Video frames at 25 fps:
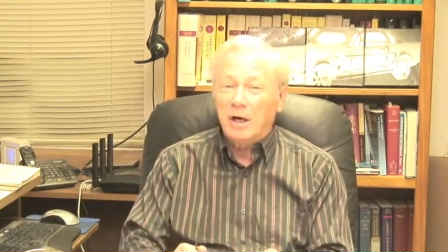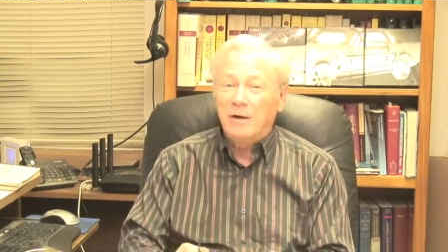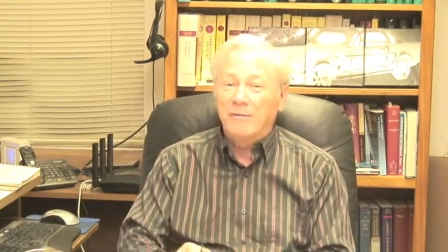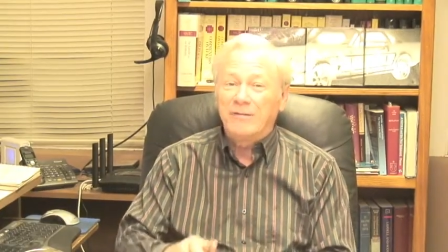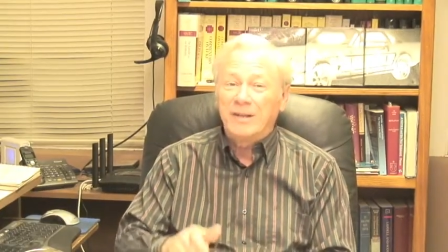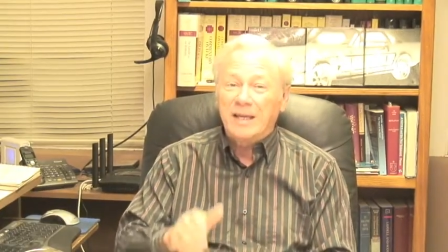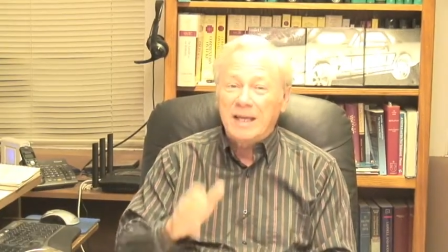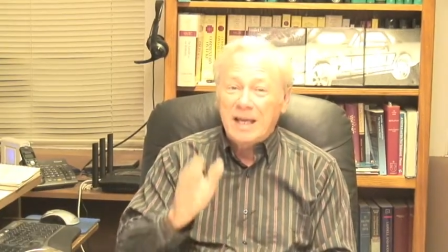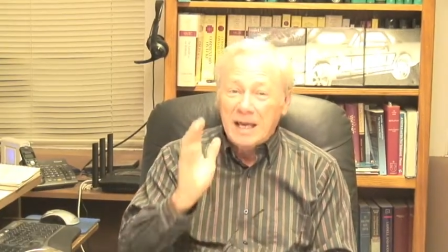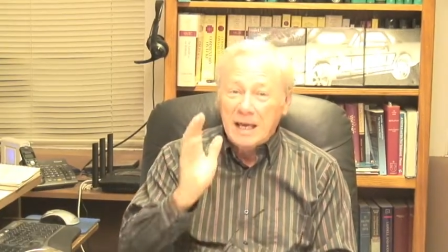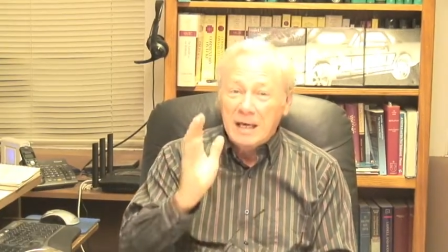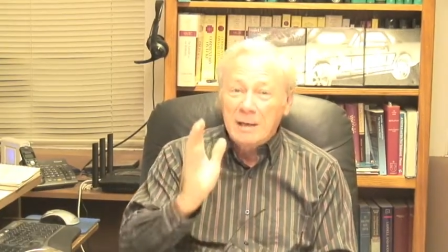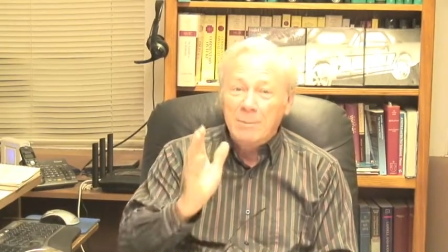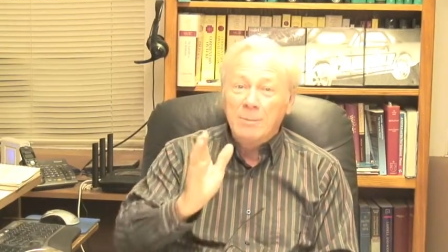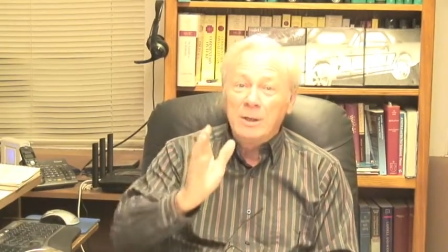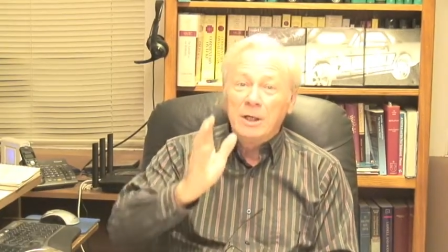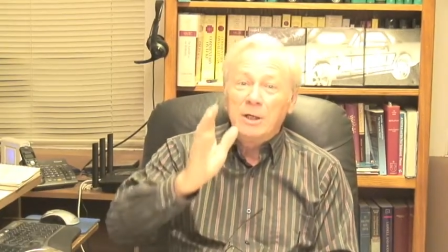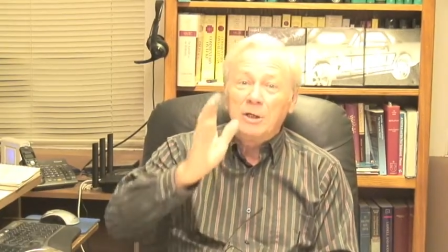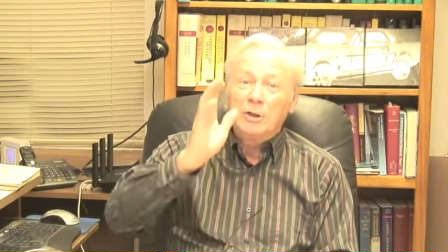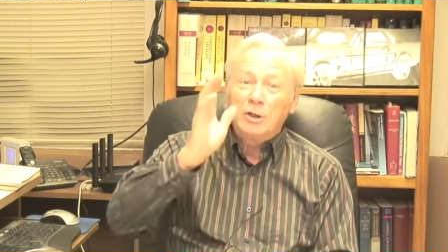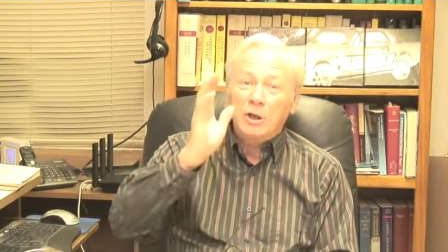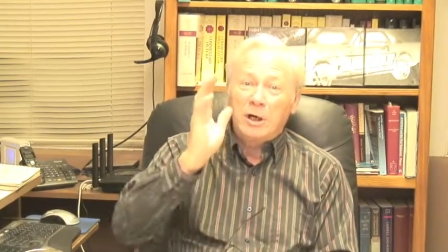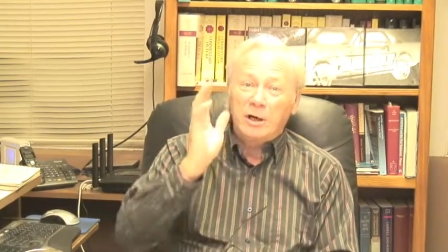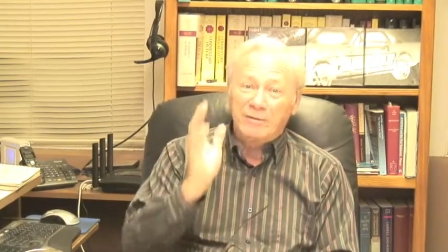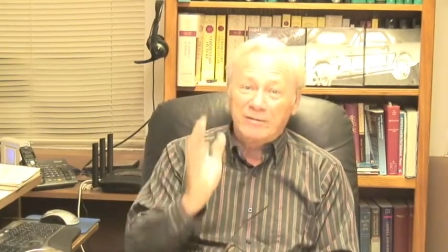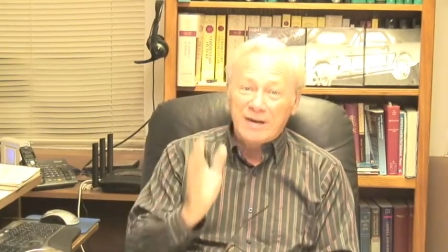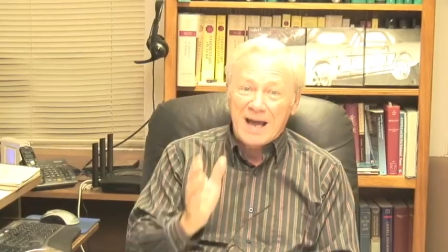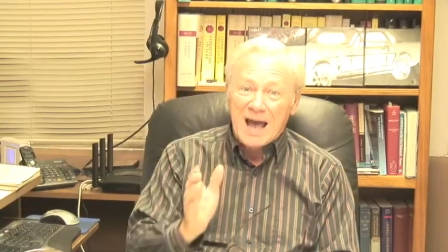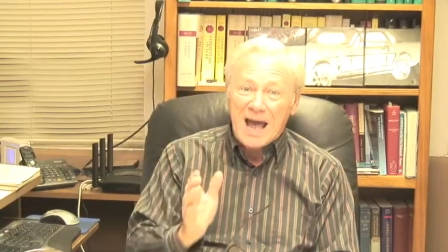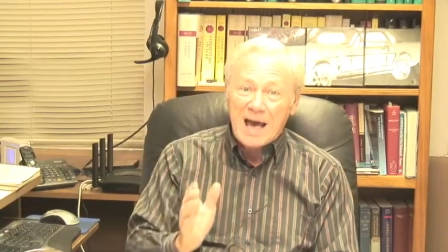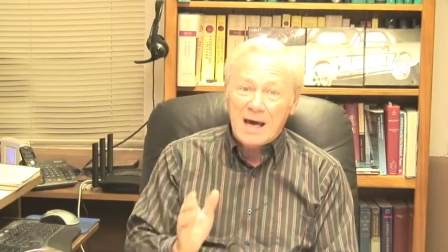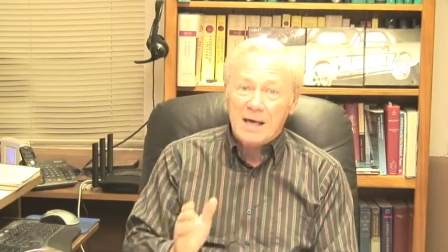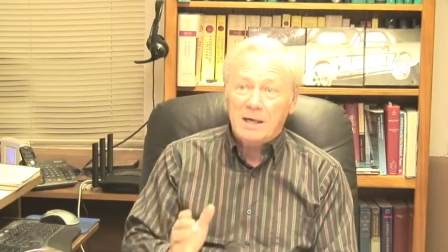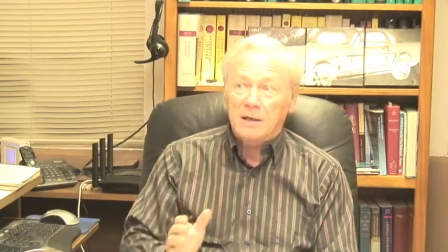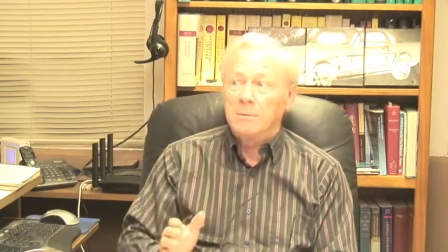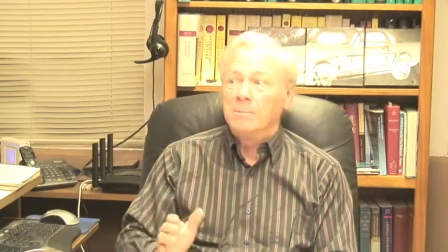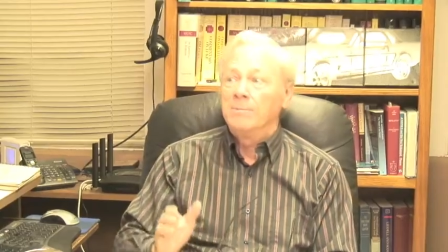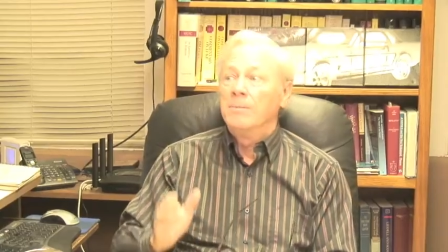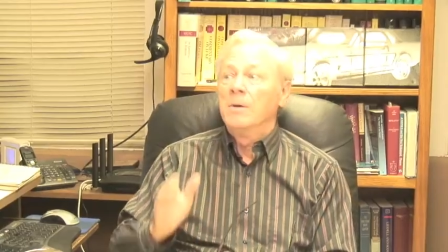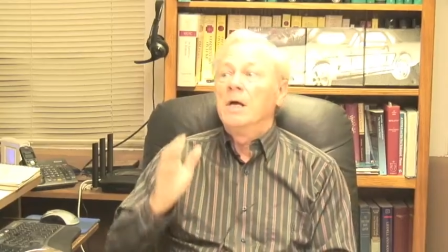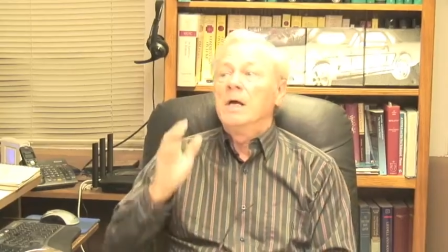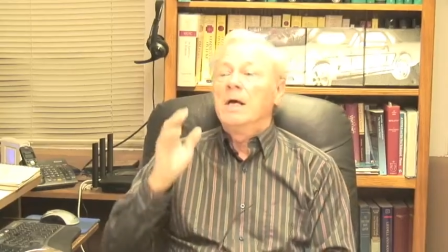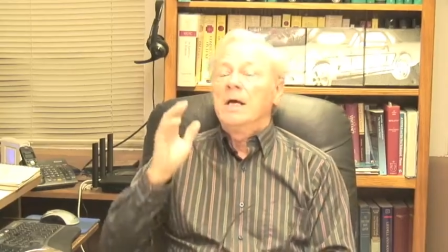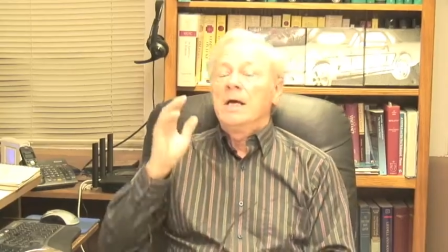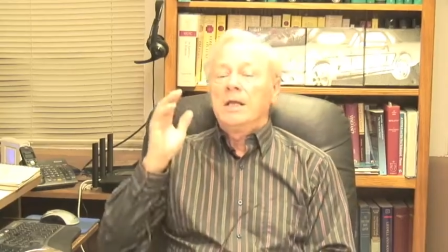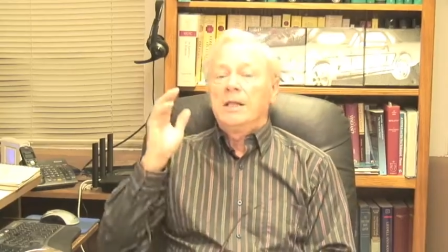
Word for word: of the image of Adam,